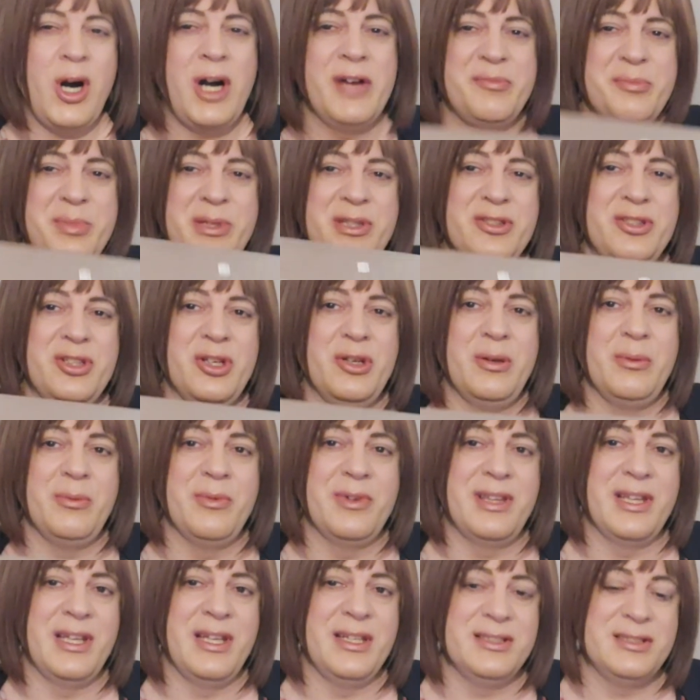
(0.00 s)
I've been doing
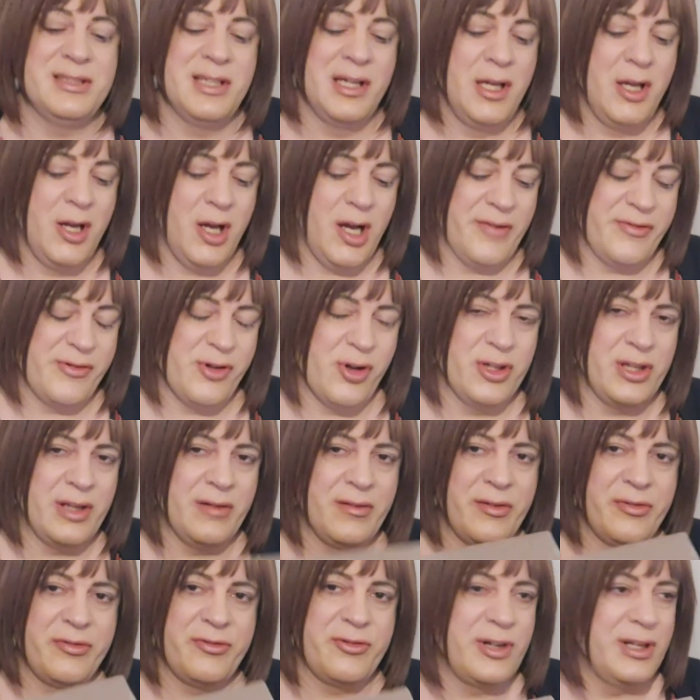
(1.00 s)
with these. I've got
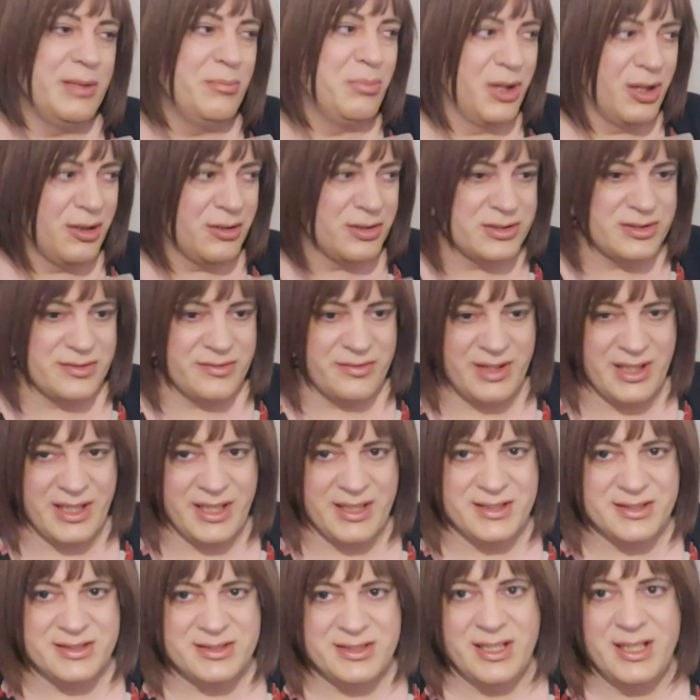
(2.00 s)
another 3 blocks of
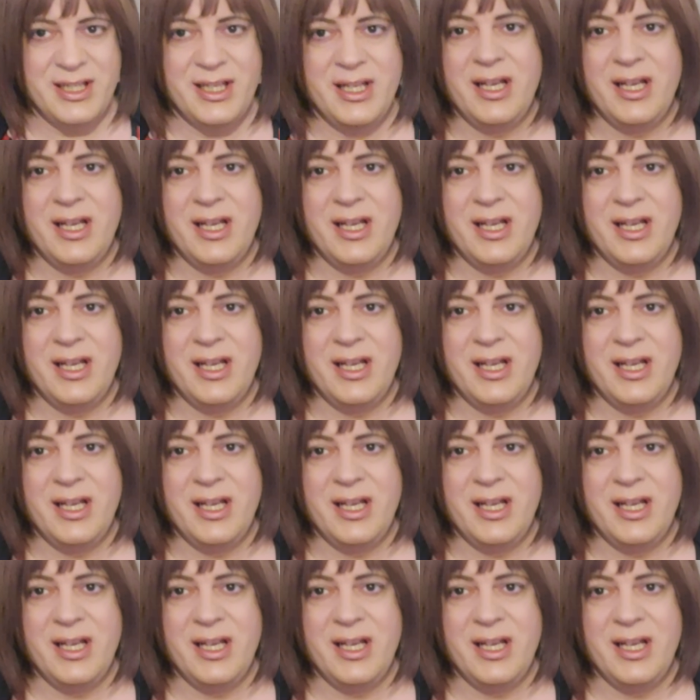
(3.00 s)
these.